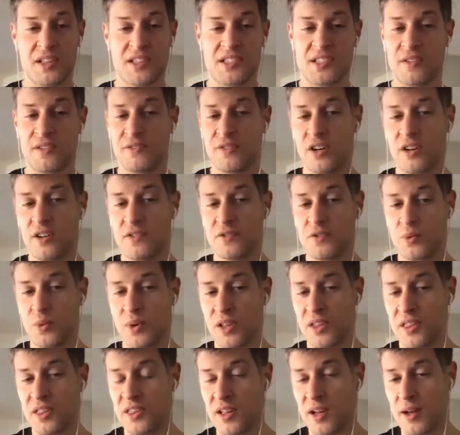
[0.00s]
it's involved
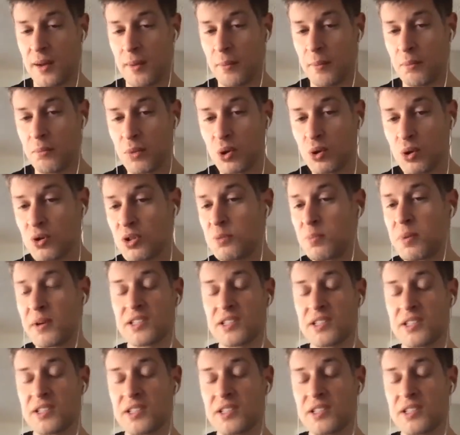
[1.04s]
with um, mood but it's